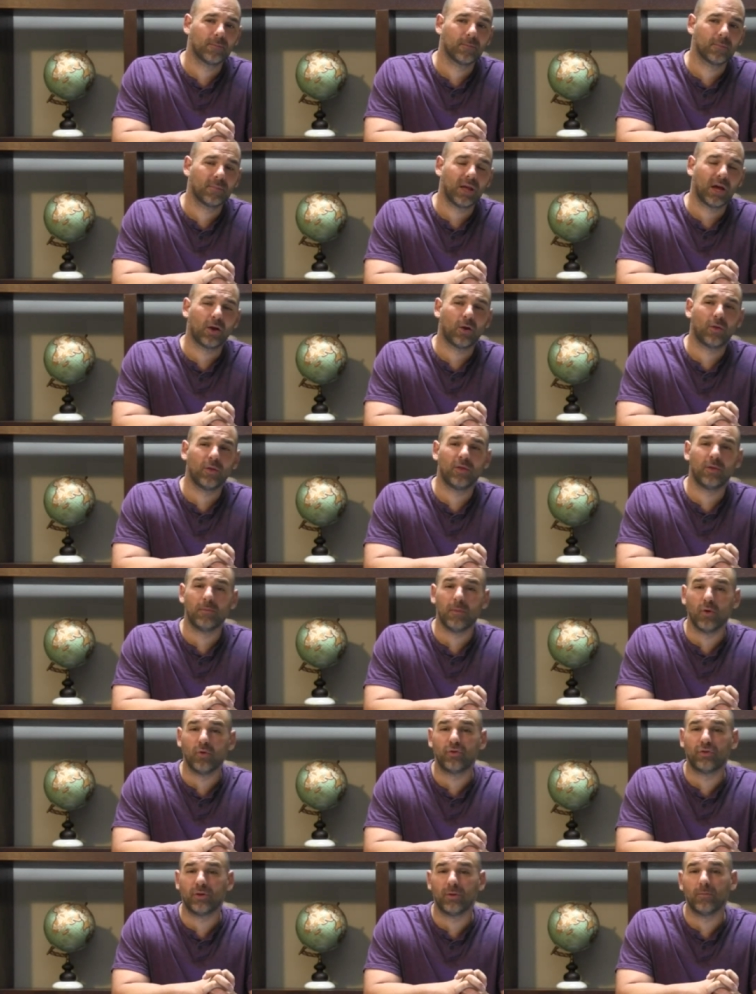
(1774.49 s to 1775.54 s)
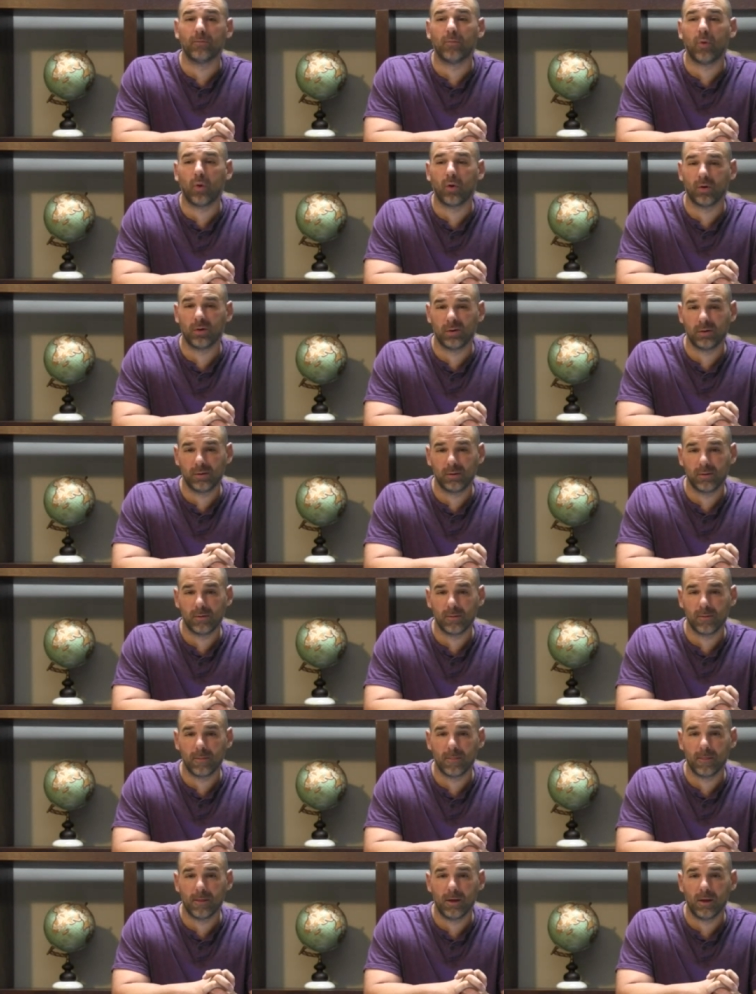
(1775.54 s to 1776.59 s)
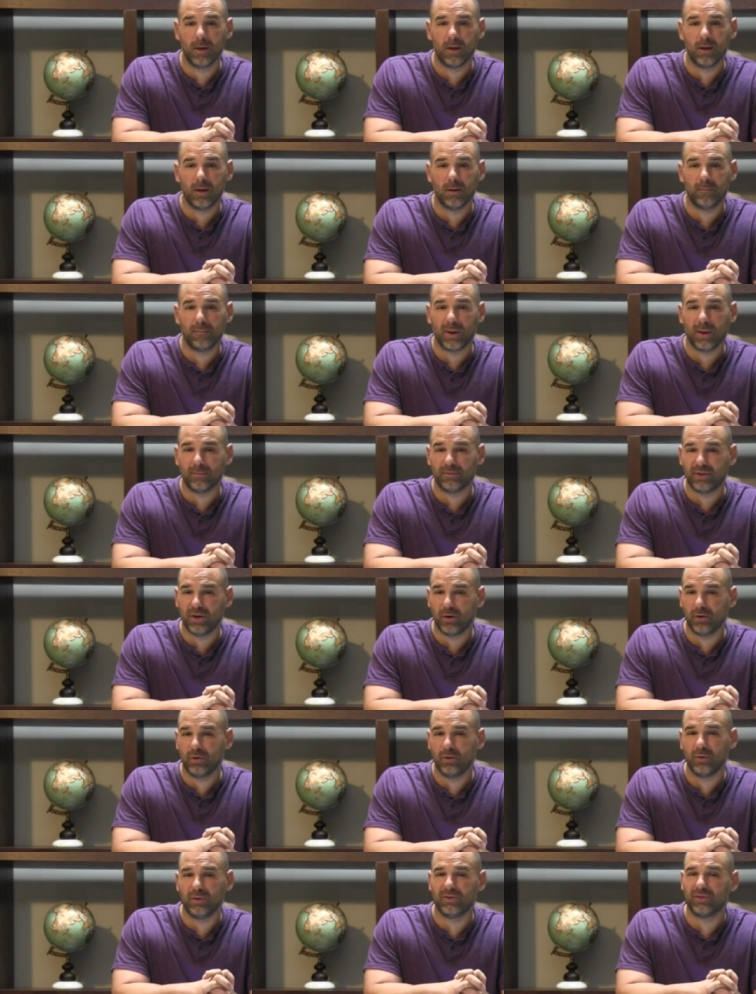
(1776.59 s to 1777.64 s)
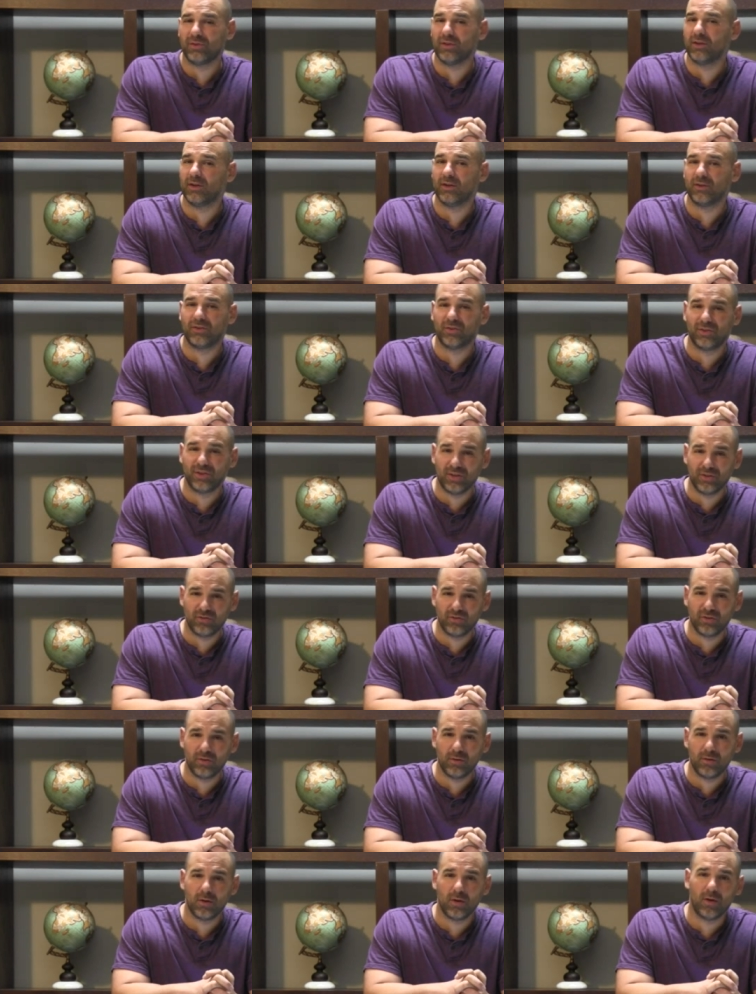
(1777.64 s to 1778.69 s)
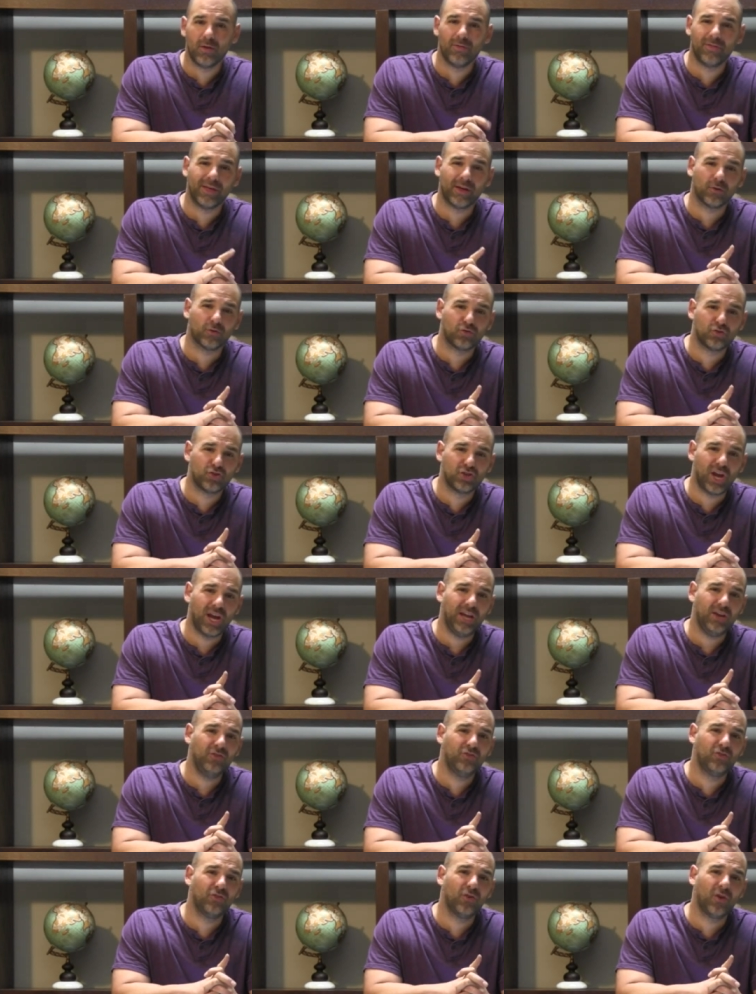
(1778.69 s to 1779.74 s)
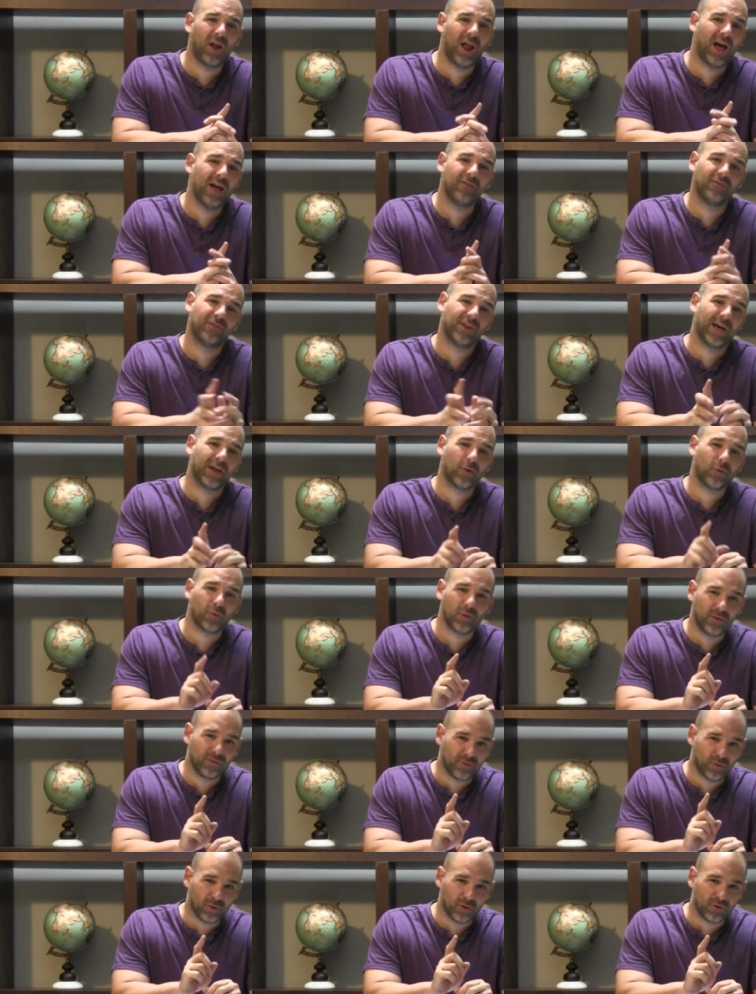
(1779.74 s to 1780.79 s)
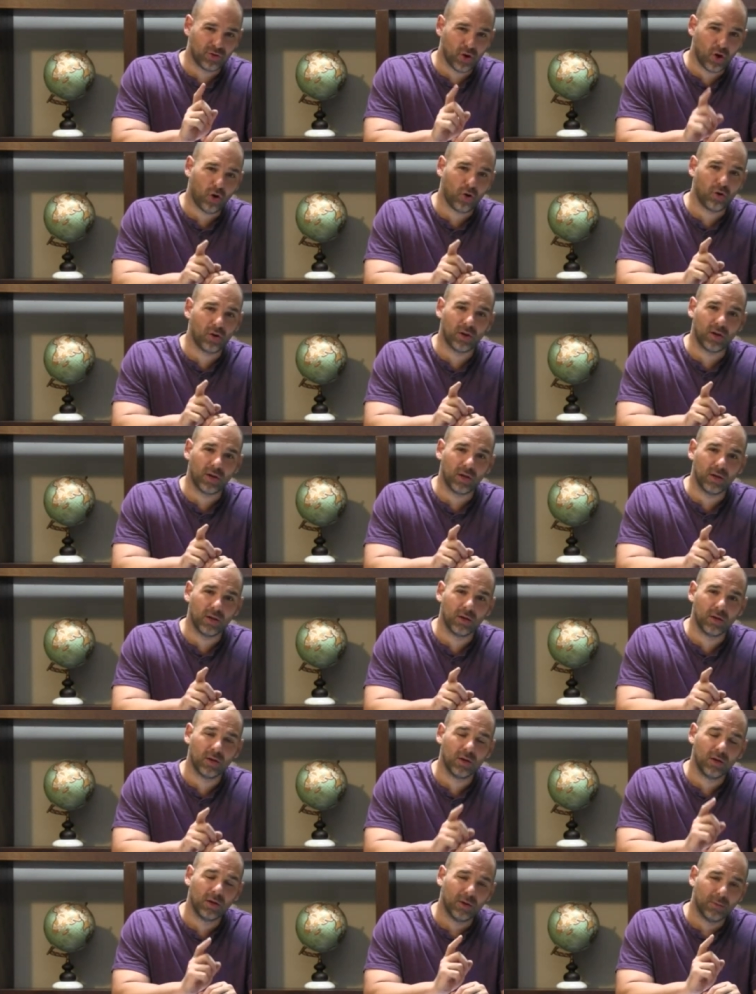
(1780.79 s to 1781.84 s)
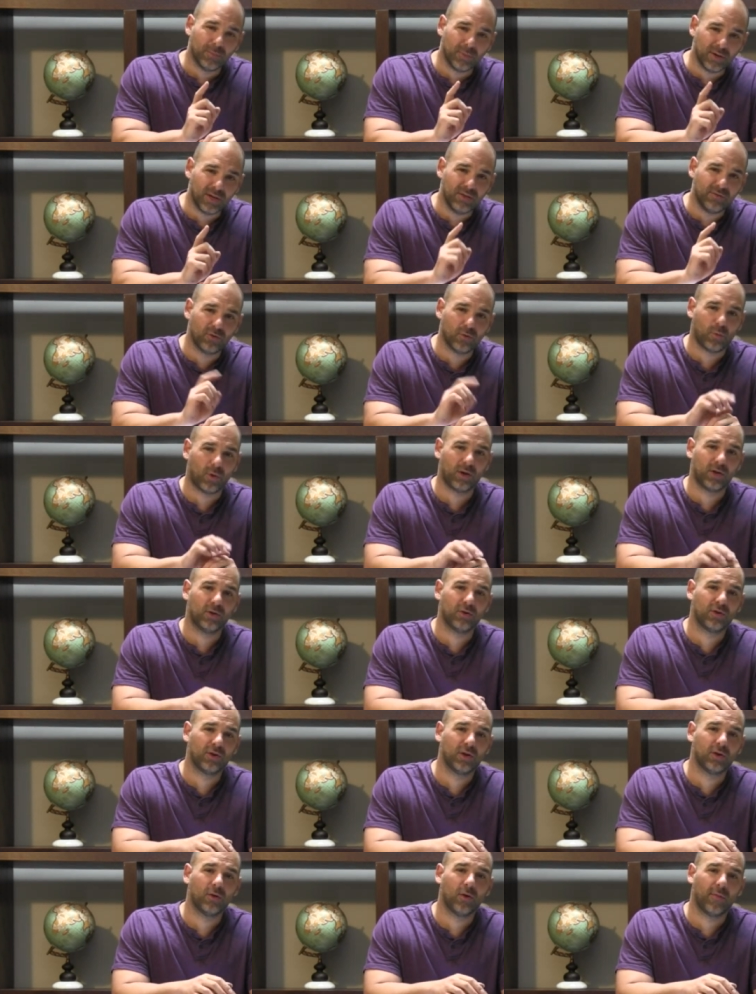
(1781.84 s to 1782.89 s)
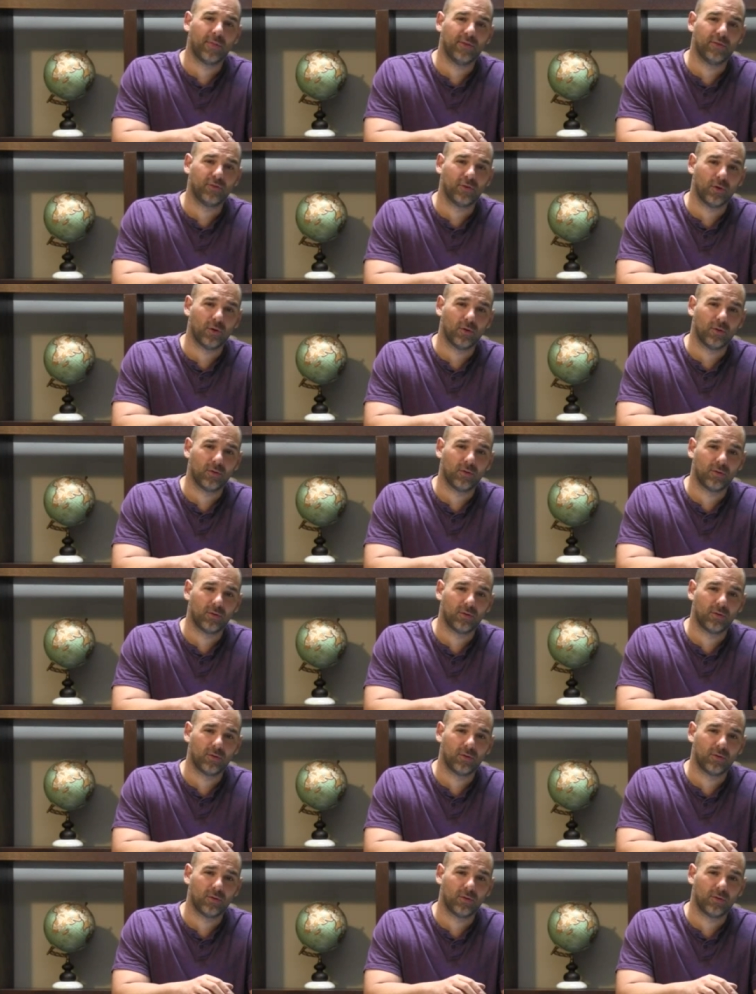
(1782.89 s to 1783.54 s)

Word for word: not only the most important, but I'm telling you it's the decision that'll change your life not only for eternity, but even while you're here on this earth.